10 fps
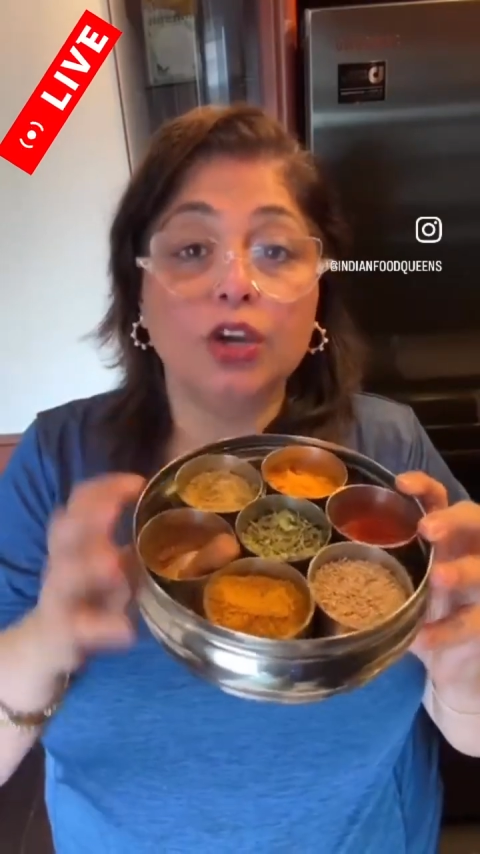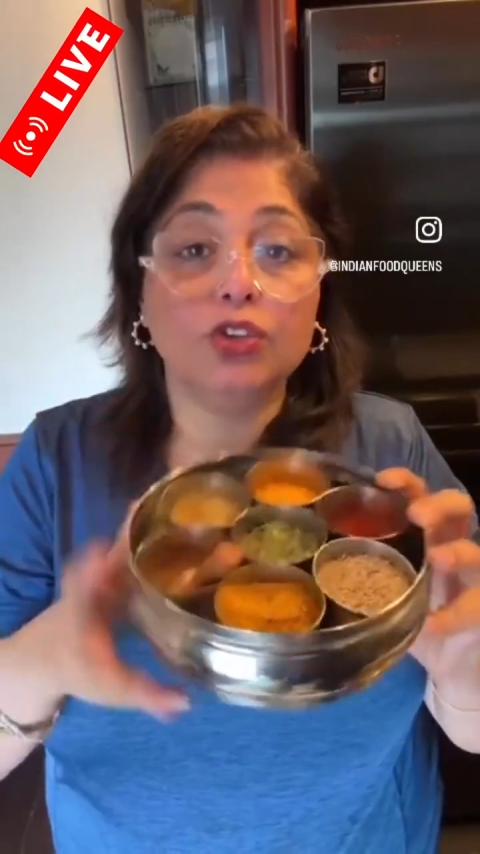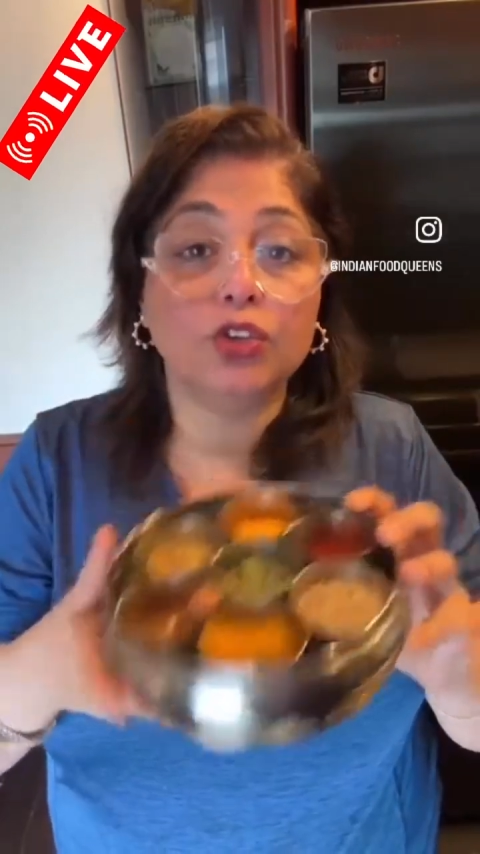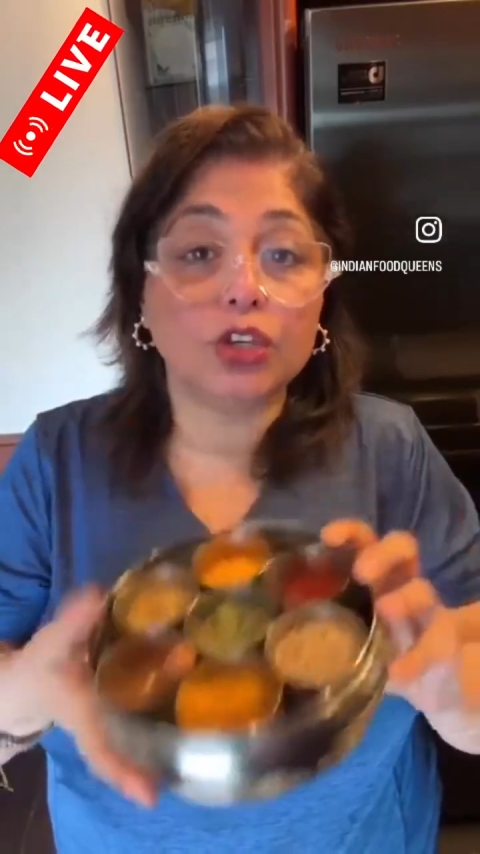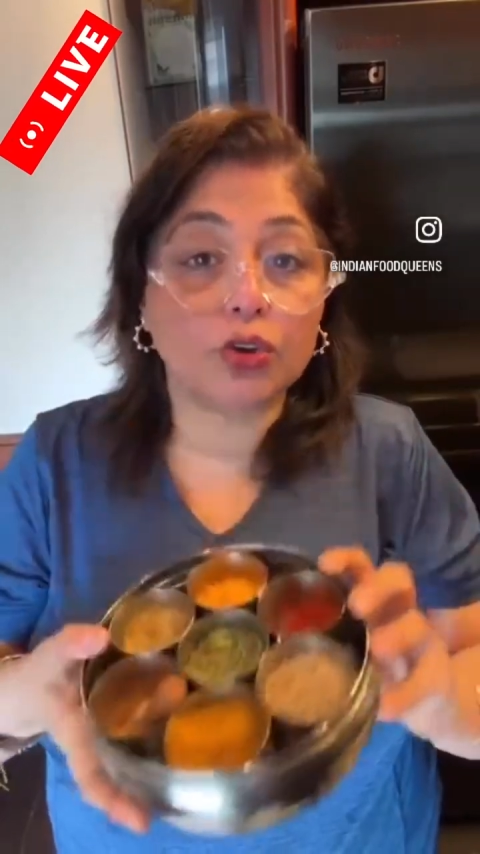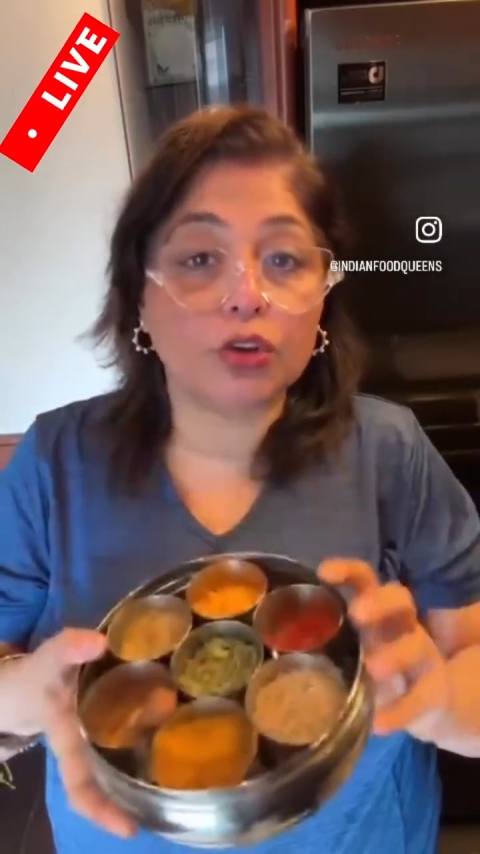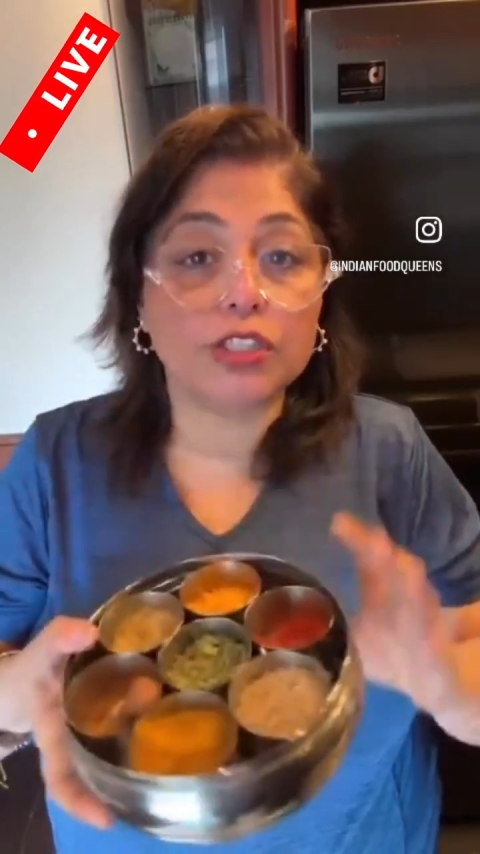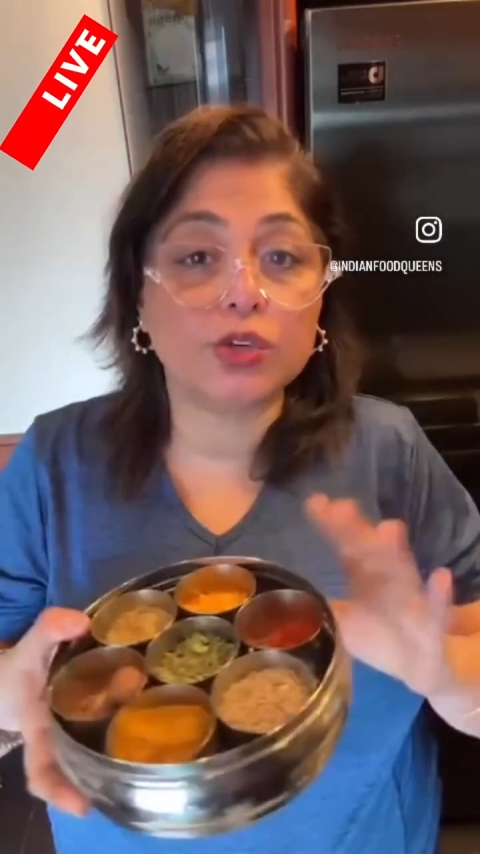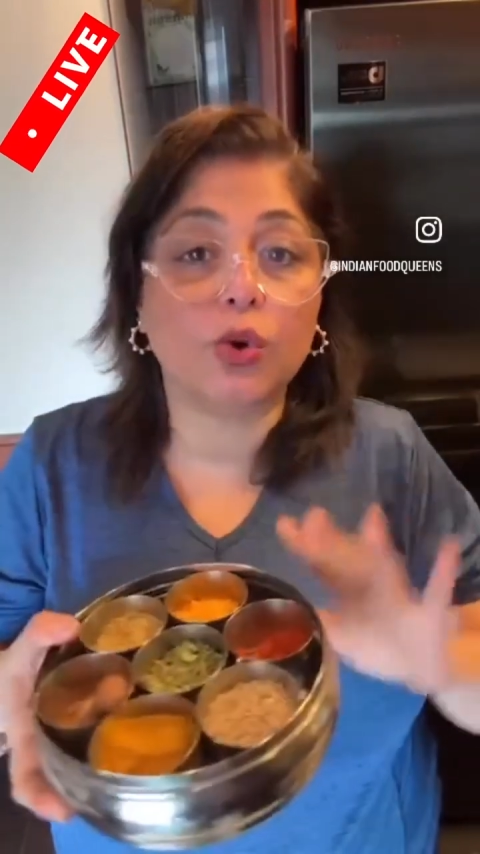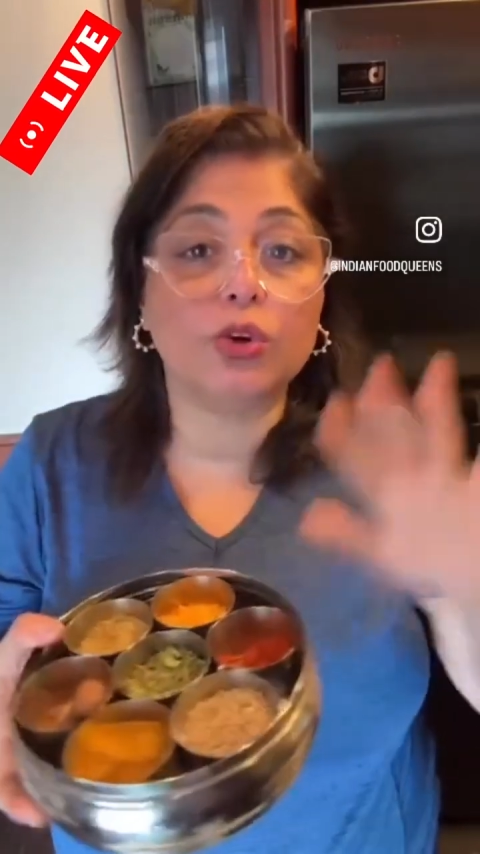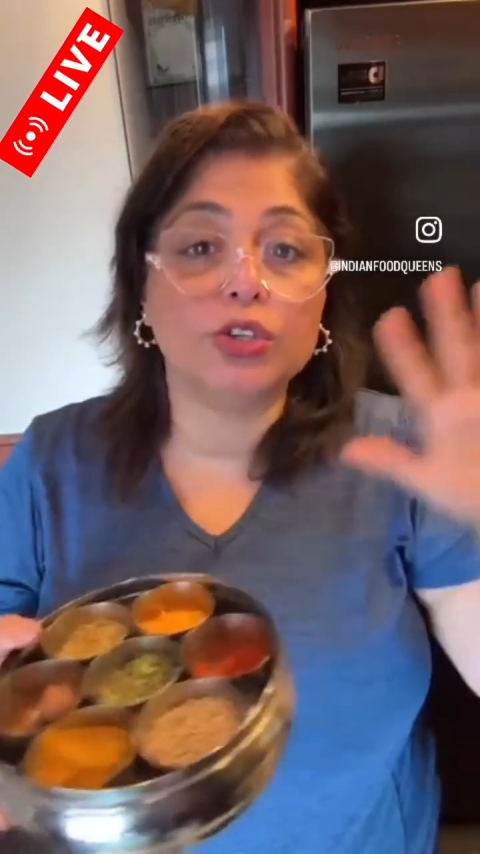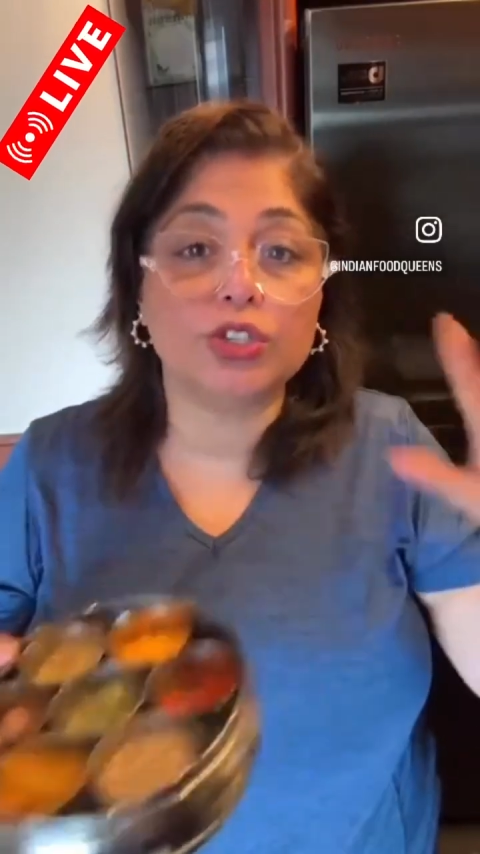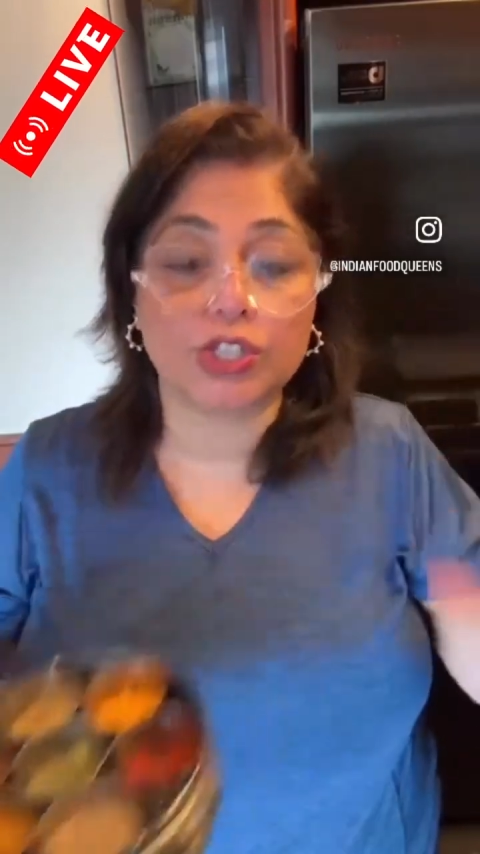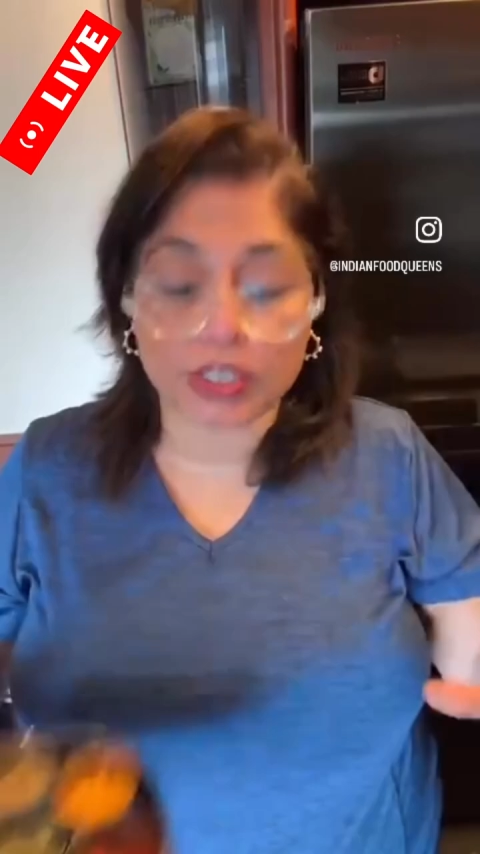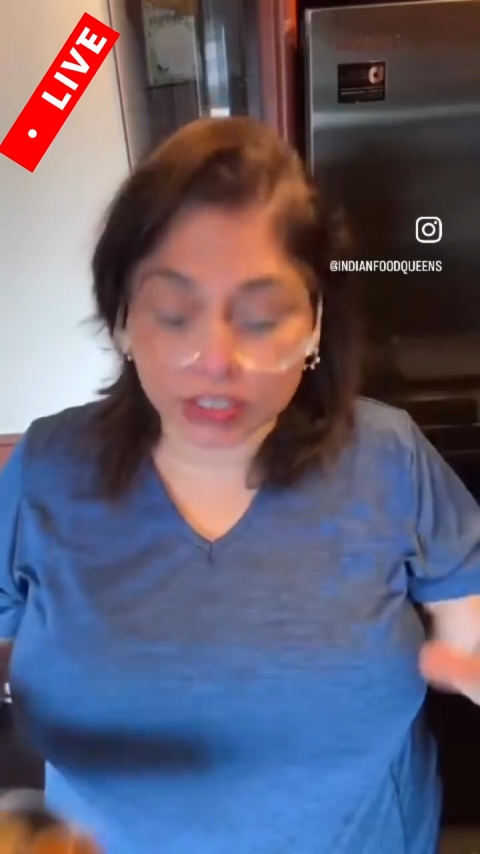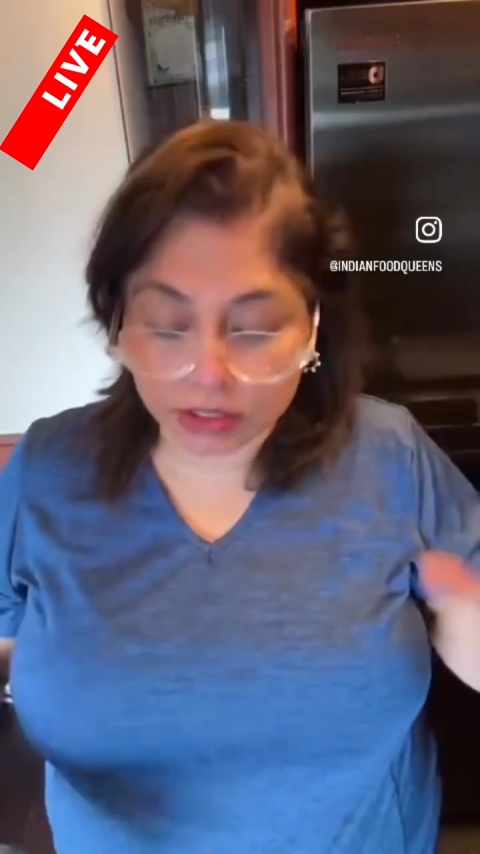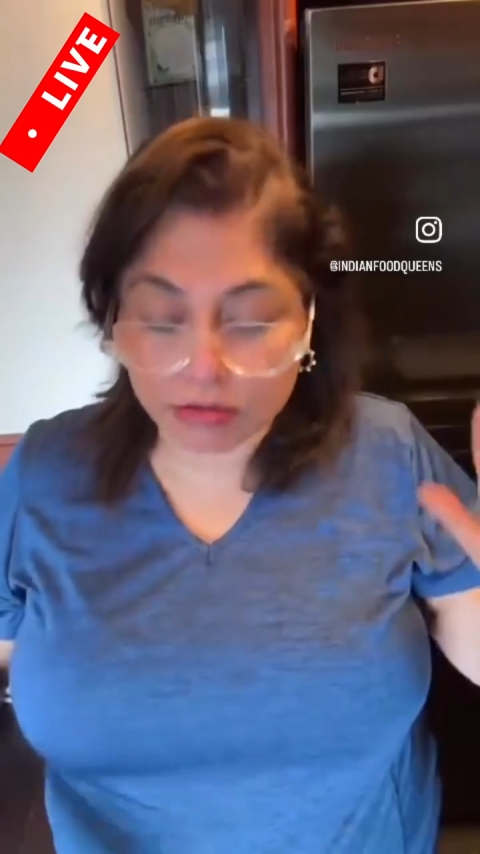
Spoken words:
You can also order just